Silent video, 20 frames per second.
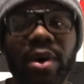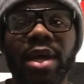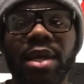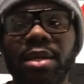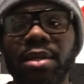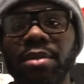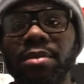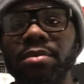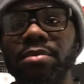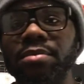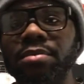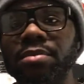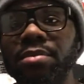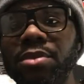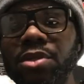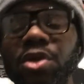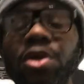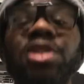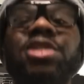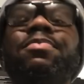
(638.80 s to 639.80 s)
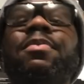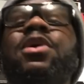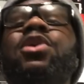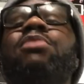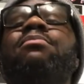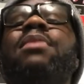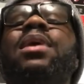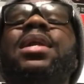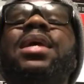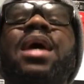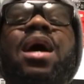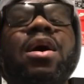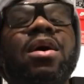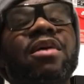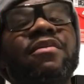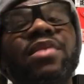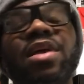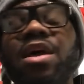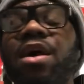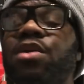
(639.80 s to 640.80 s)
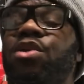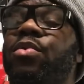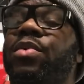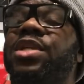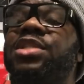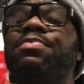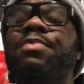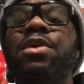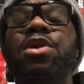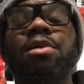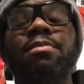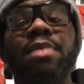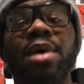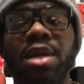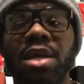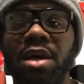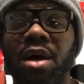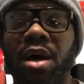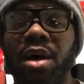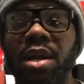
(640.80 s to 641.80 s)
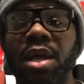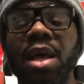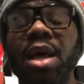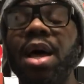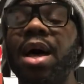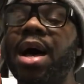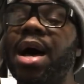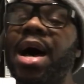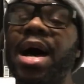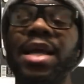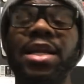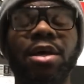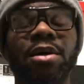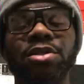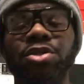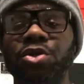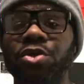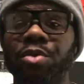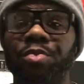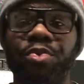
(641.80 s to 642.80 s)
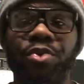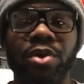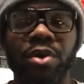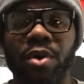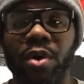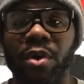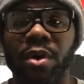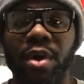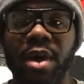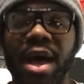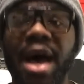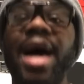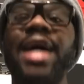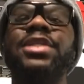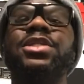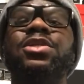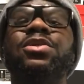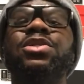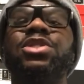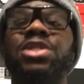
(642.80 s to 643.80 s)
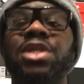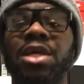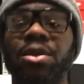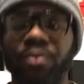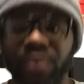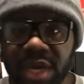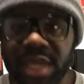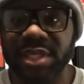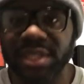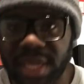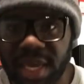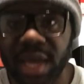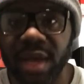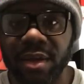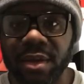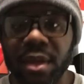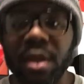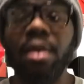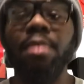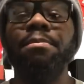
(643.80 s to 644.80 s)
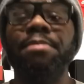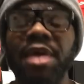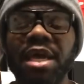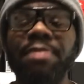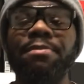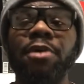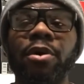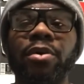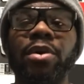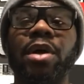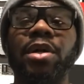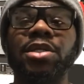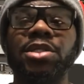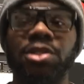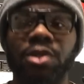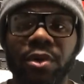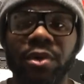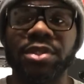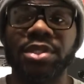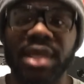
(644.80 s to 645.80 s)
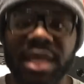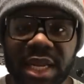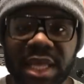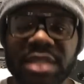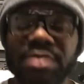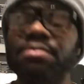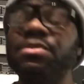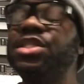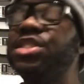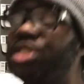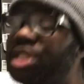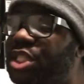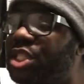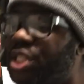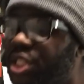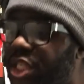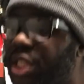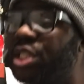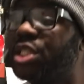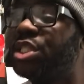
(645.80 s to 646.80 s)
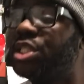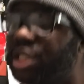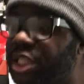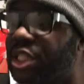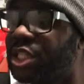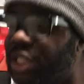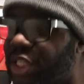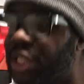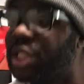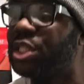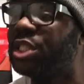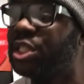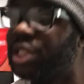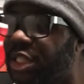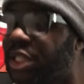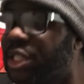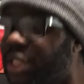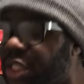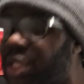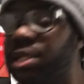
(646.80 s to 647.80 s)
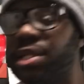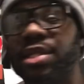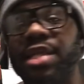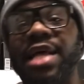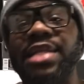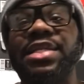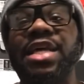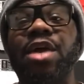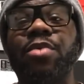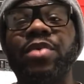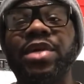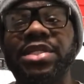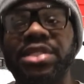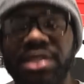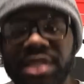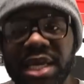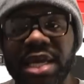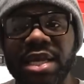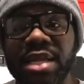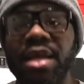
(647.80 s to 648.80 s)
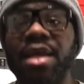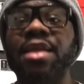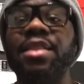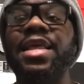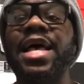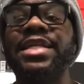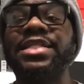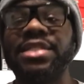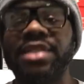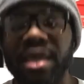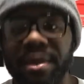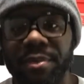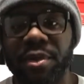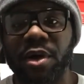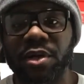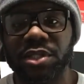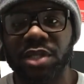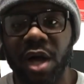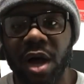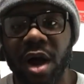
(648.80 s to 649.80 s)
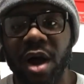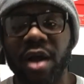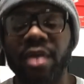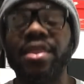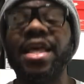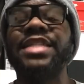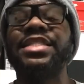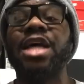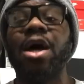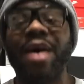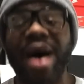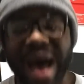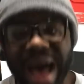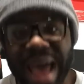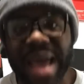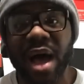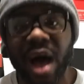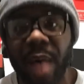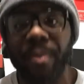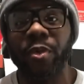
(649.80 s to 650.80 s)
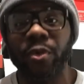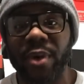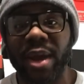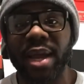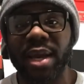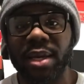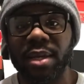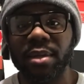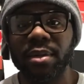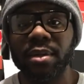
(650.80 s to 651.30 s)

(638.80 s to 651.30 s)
it. You can spend your money however the hell you wanna spend your money on. I don't do the pre-order. I do shit retail. Big Bill and all the stores in it. That damn receipt. That skip goes hard. That's how I operate.